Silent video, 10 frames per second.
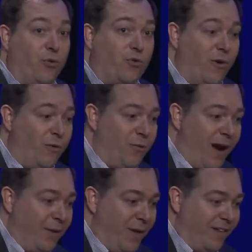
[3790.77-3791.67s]
You're starting to
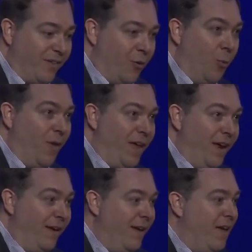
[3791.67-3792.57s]
find things that are
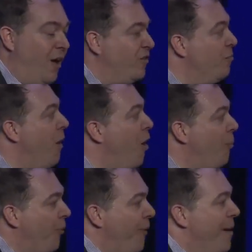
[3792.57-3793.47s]
within a
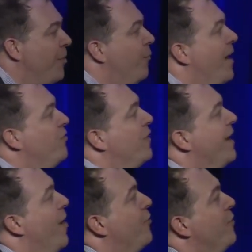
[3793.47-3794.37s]
small parameter range of the
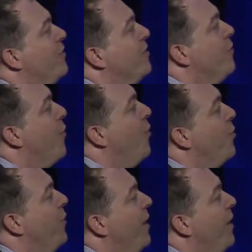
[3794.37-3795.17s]
characteristics of Earth,